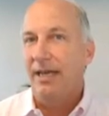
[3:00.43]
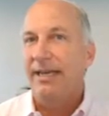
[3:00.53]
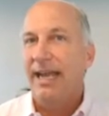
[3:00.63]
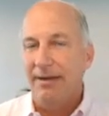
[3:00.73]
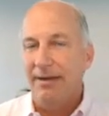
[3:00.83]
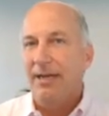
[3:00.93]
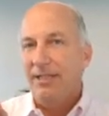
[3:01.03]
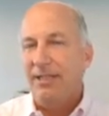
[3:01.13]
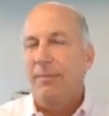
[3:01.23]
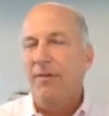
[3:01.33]
and again,
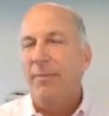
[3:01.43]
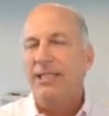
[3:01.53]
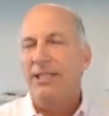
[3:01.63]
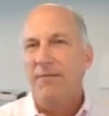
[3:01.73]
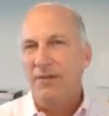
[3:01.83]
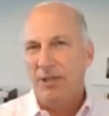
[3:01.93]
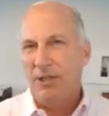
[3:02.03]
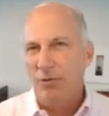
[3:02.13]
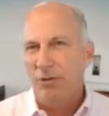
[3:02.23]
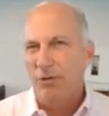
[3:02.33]
some of my stuff is
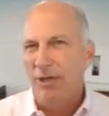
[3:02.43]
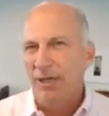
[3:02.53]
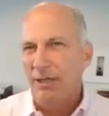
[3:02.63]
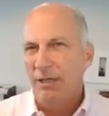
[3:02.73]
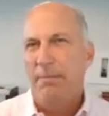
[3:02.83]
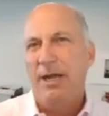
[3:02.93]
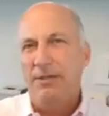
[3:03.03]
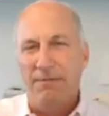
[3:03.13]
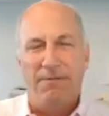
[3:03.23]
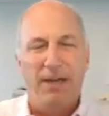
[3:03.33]
local
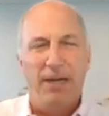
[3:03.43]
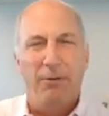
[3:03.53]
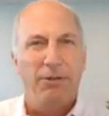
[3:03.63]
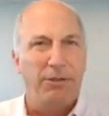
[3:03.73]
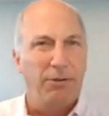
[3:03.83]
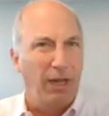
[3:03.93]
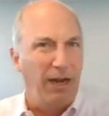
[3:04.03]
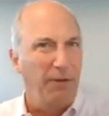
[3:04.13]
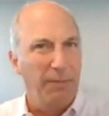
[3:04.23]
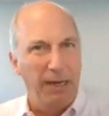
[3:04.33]
compared to federal. So a lot
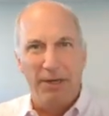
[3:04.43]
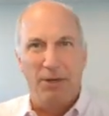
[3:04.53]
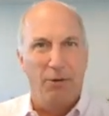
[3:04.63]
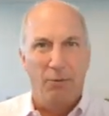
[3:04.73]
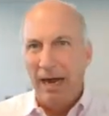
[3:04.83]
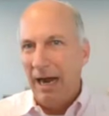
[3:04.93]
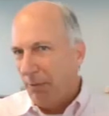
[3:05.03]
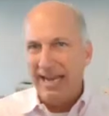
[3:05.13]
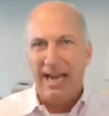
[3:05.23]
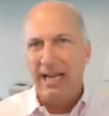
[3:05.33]
of you may be going, wow,
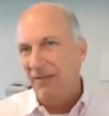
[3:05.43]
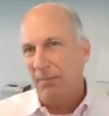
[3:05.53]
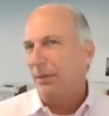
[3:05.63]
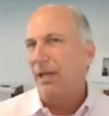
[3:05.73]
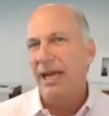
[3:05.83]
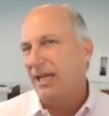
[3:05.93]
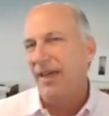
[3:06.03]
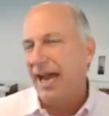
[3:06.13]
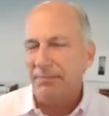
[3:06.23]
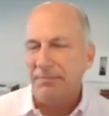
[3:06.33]
we can't even play in
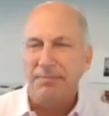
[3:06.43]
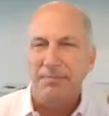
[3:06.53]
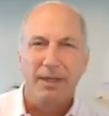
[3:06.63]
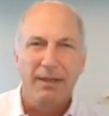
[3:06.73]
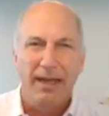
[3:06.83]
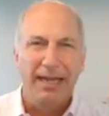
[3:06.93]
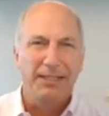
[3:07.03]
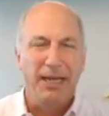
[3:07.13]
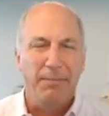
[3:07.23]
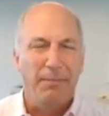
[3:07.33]

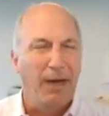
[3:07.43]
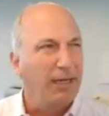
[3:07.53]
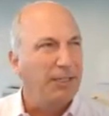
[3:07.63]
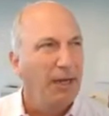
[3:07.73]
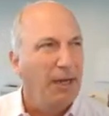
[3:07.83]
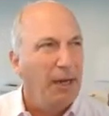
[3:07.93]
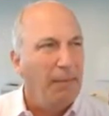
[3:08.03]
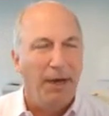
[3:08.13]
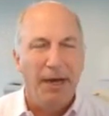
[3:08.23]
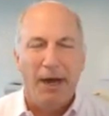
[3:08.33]
that sandbox.
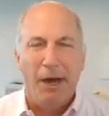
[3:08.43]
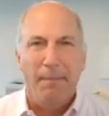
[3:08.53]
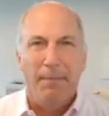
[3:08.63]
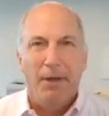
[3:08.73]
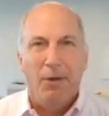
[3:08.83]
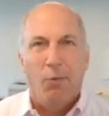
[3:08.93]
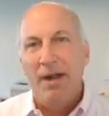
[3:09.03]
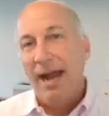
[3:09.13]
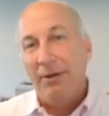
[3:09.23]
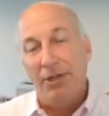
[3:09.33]
But
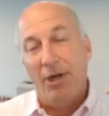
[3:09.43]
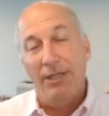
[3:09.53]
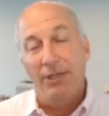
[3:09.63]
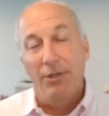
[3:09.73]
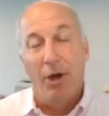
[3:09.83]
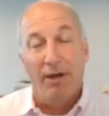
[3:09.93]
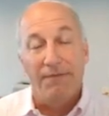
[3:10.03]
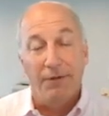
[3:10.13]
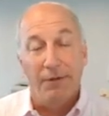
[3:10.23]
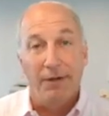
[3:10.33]
we're now starting to
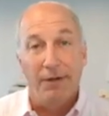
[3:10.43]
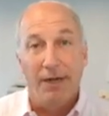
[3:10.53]
offer